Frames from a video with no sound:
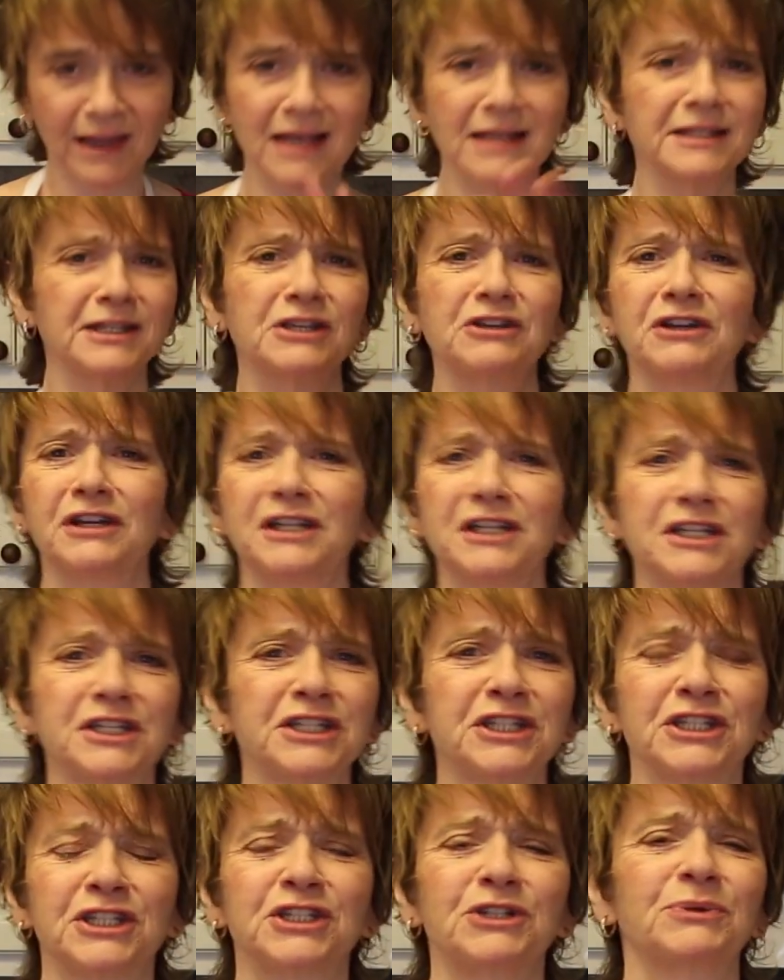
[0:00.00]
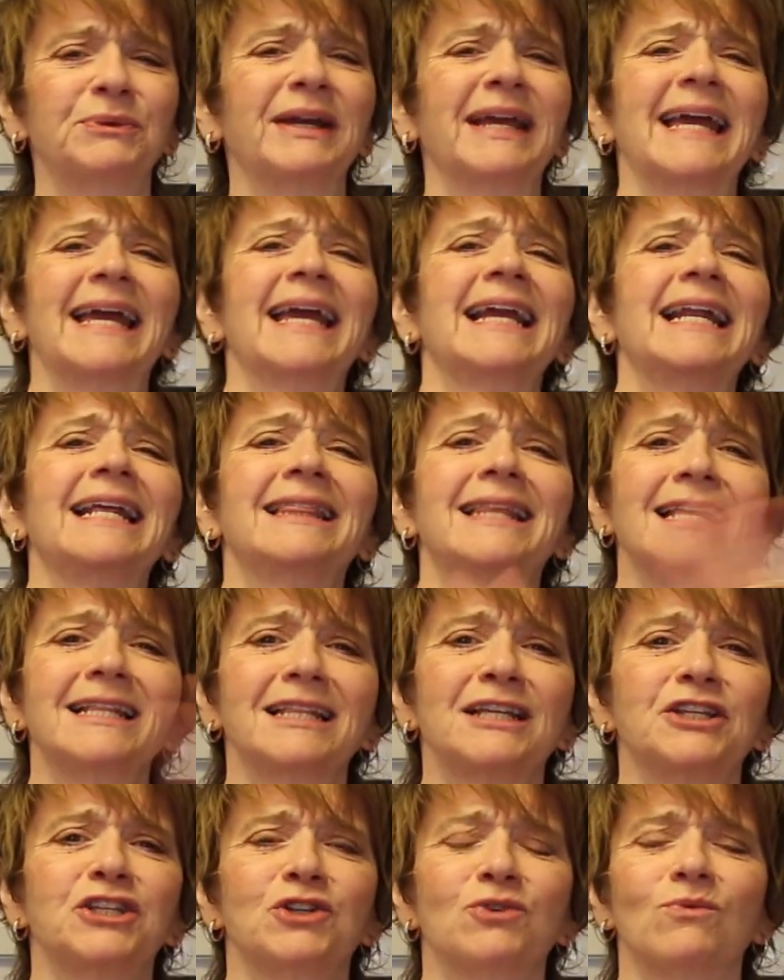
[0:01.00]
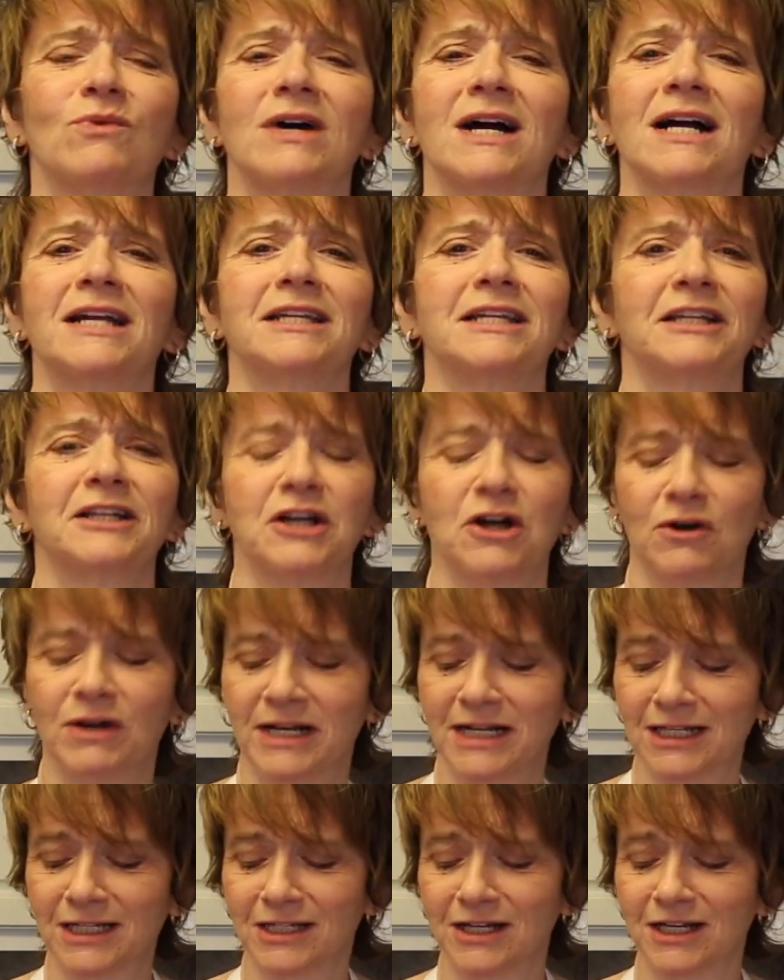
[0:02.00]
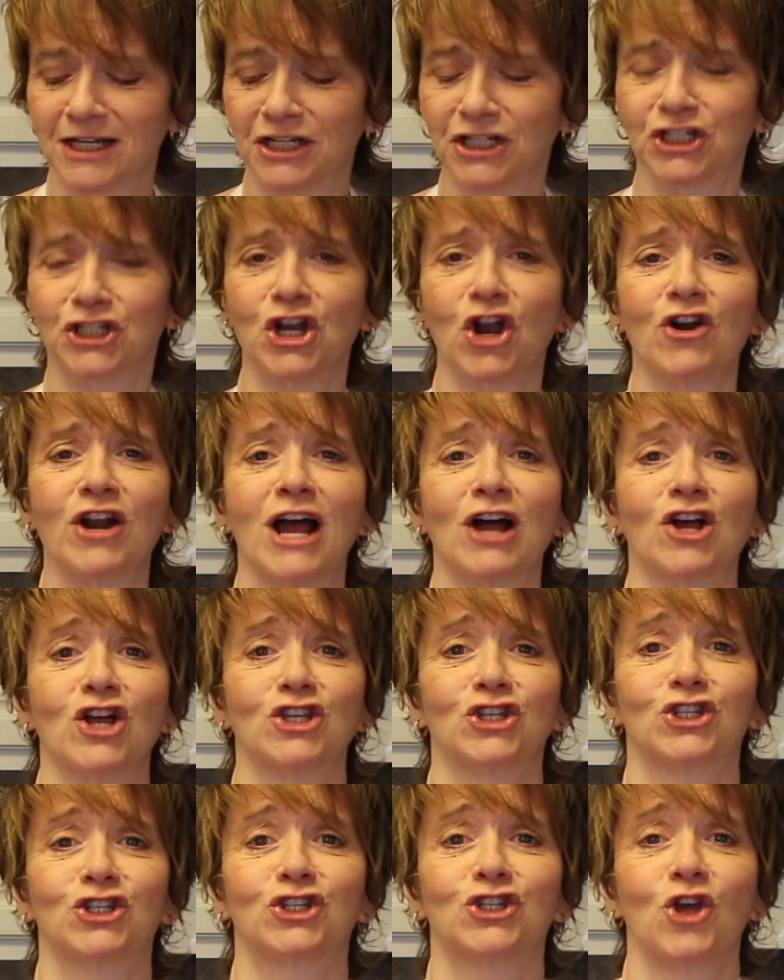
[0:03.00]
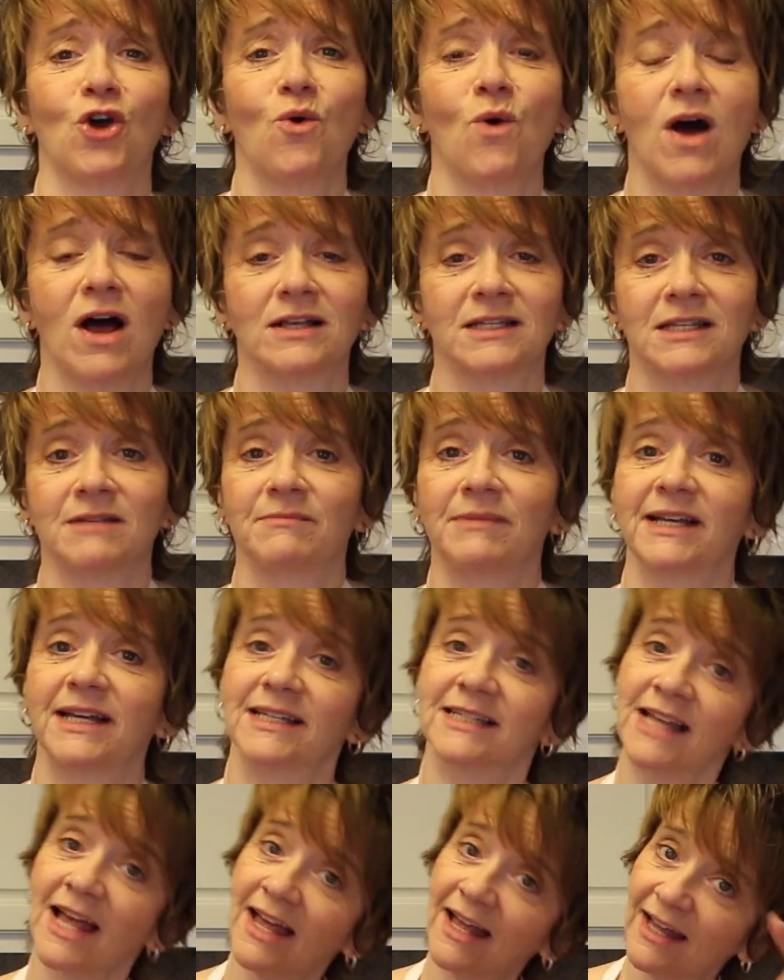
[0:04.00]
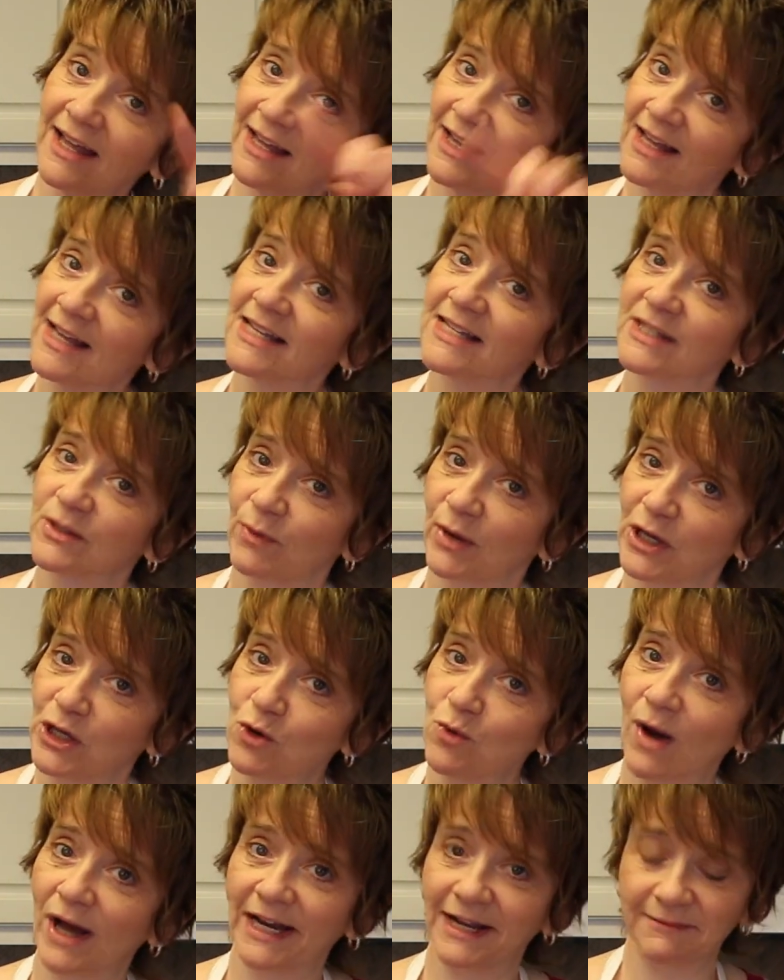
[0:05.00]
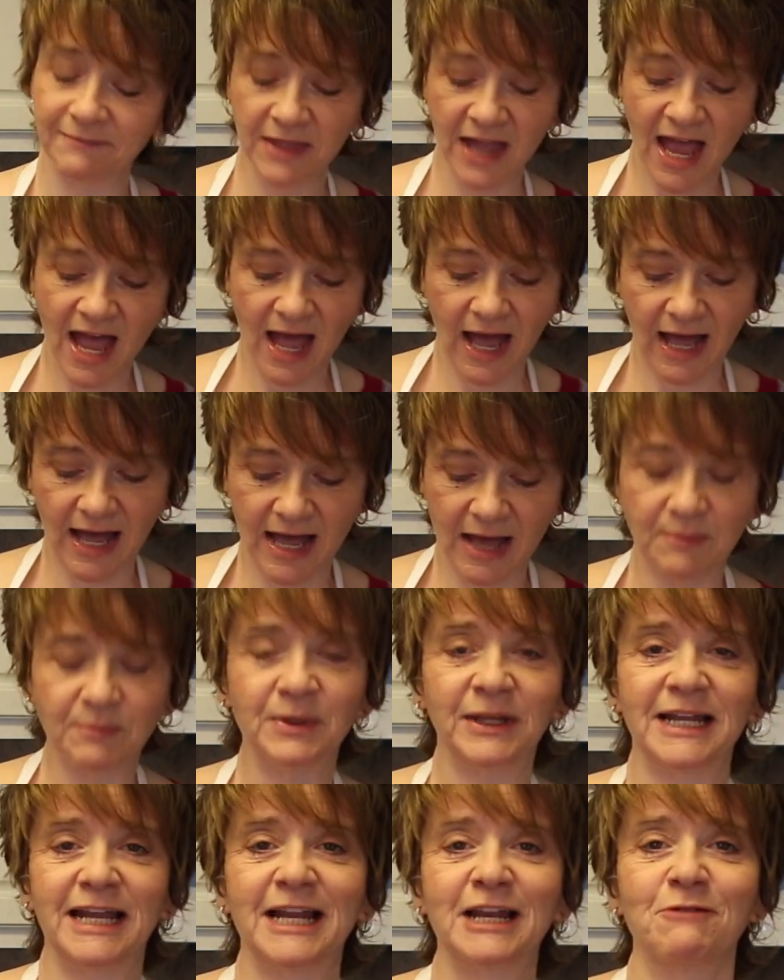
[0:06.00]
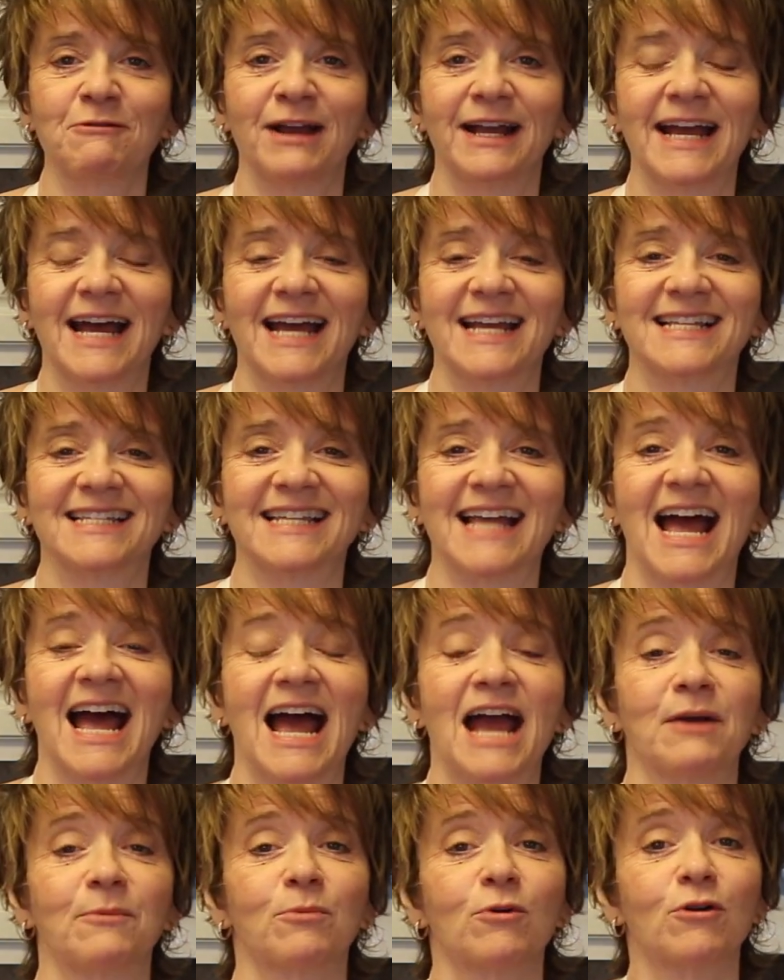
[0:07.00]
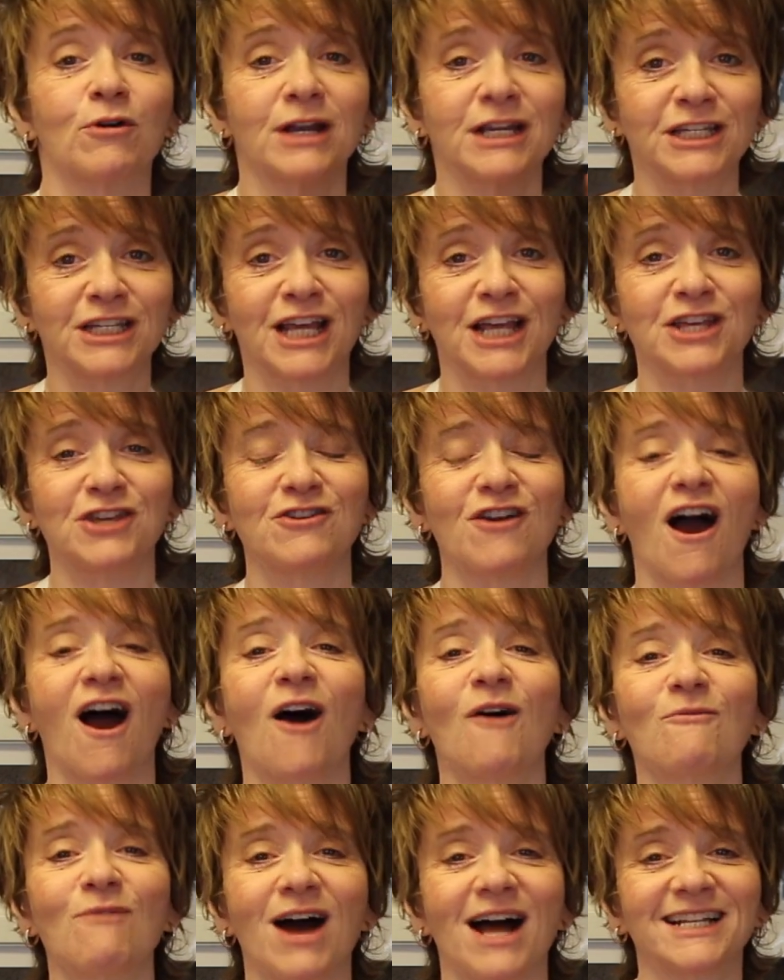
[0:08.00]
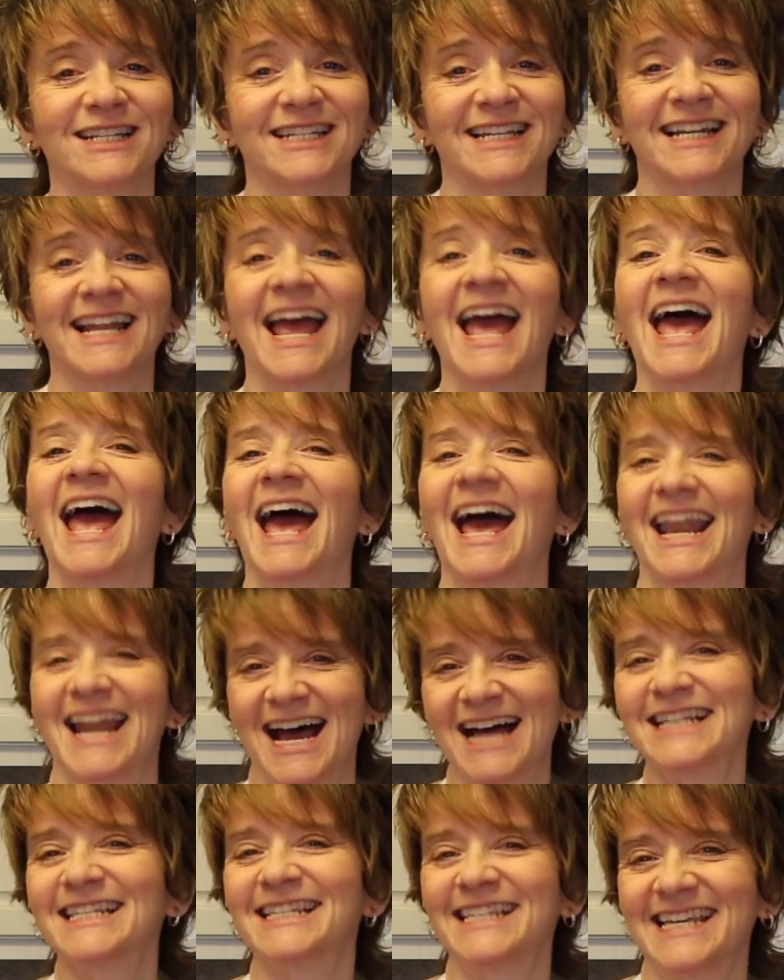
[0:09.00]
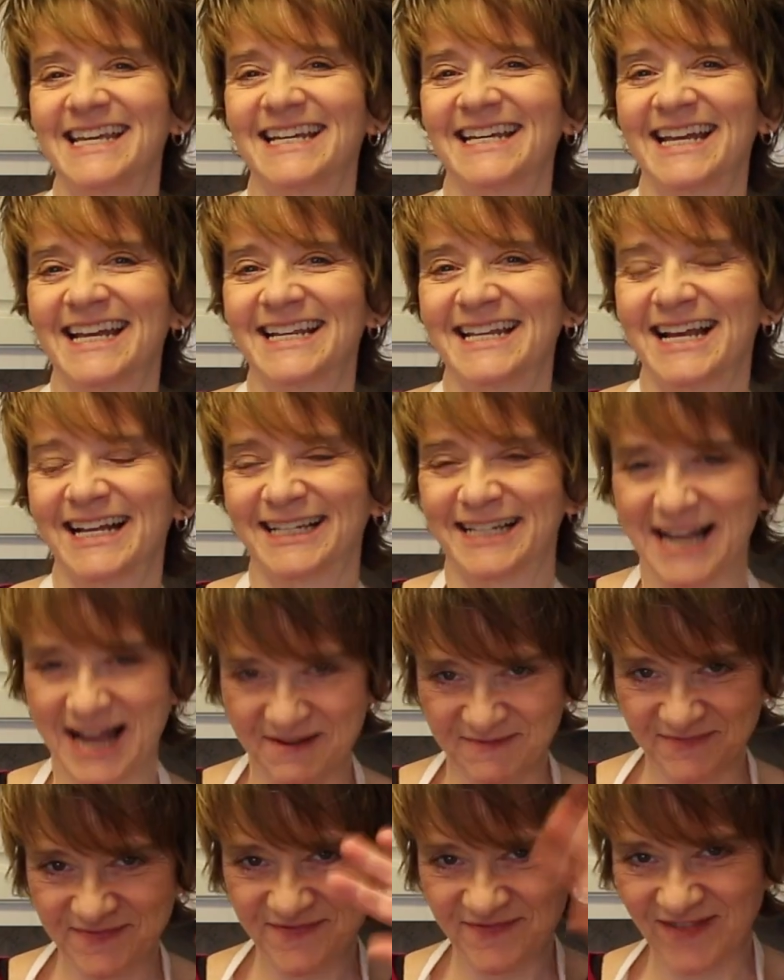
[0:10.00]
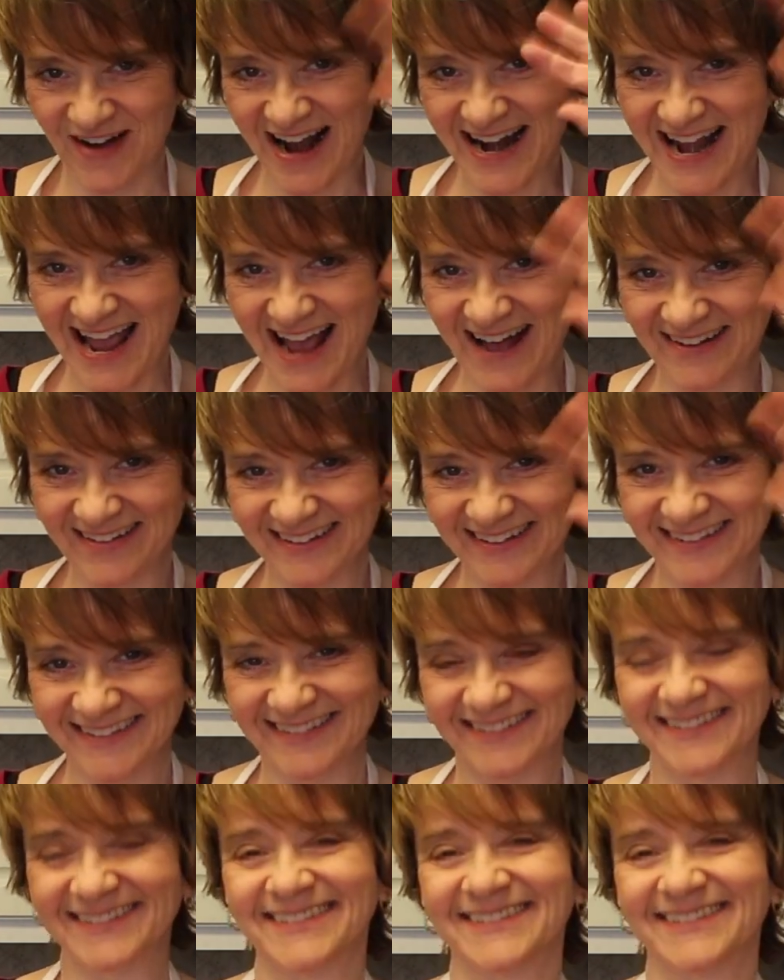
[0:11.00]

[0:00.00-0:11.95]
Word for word: Uh, so you can just do anything that you want, you know, and it's gonna just turn out so awesome because it's the way you want it. Um, but anyway, guys, I appreciate y'all watching, and I'll see you again next time. Bye now.